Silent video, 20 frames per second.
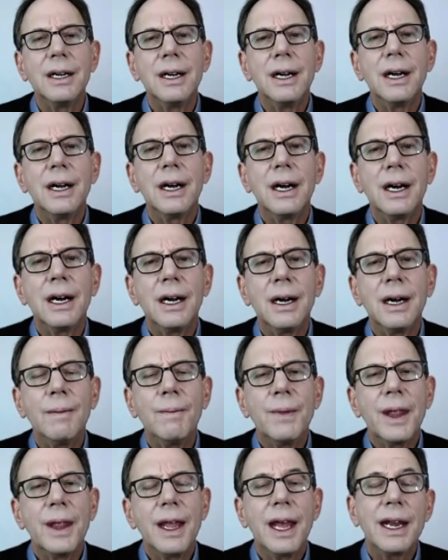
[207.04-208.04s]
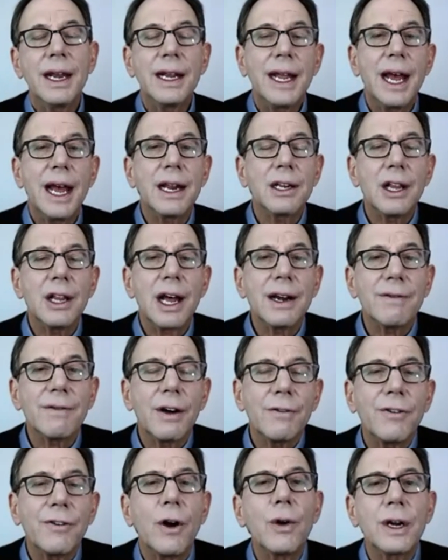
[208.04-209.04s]
Um, and again, a lot of our
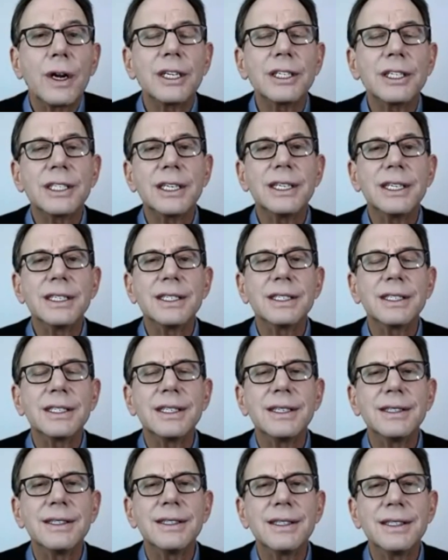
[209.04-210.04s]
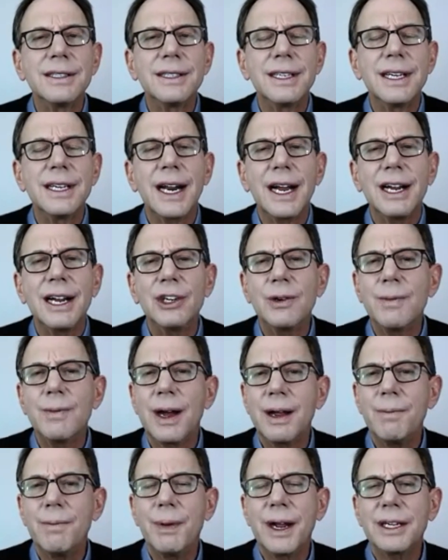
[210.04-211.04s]
focus is: Did I do my
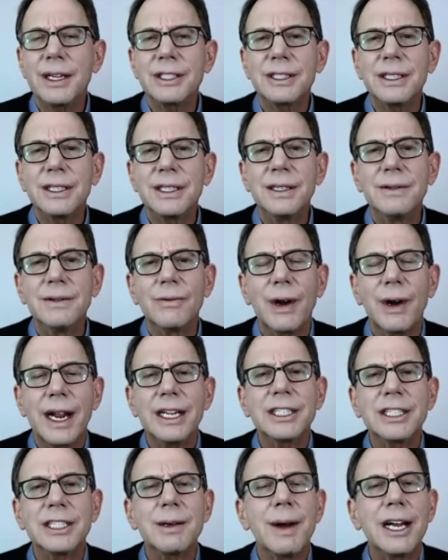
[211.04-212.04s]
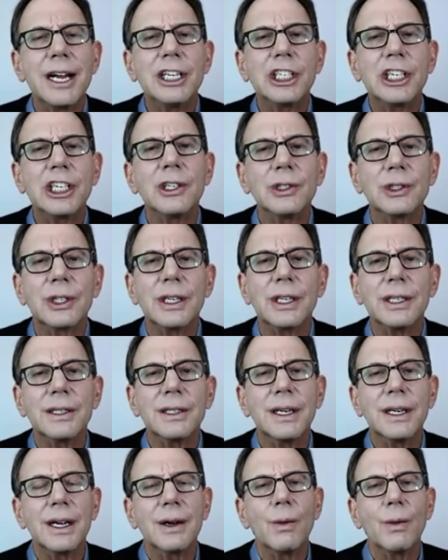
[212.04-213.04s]
best in raising my
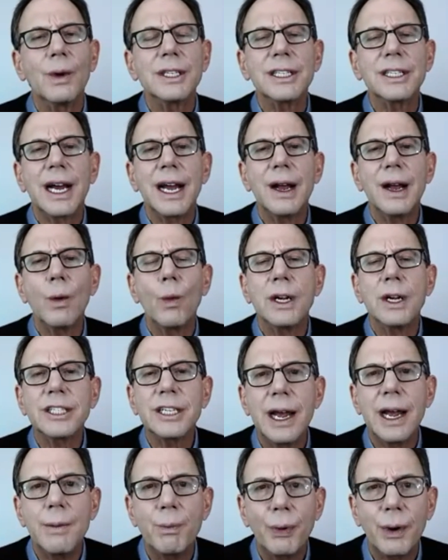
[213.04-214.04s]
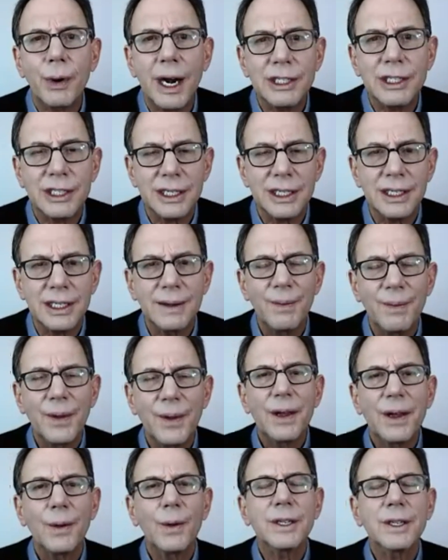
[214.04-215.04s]
children? Uh, was I was I present?
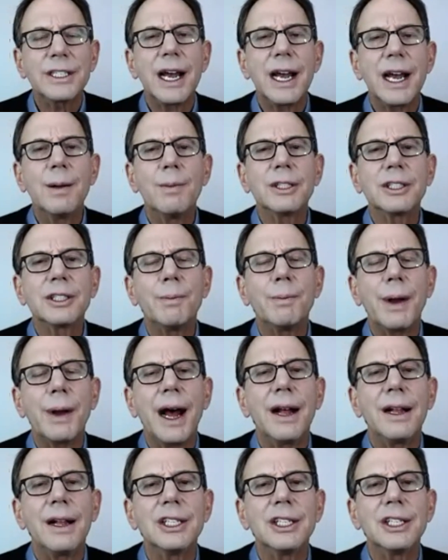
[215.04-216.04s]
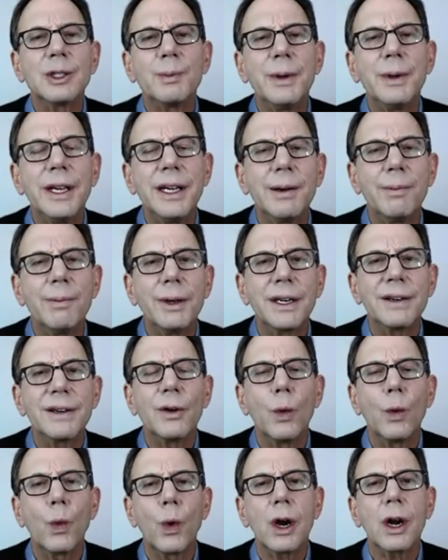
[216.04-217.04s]
Was I able to balance being a bit of a
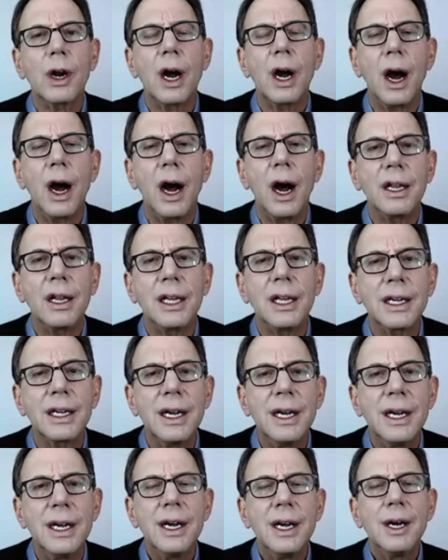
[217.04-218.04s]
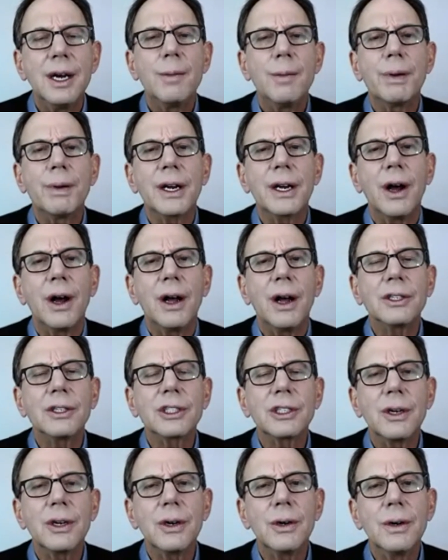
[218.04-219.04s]
workaholic, but
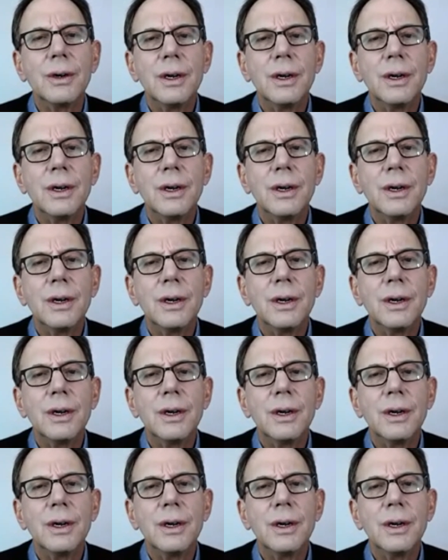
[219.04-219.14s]
also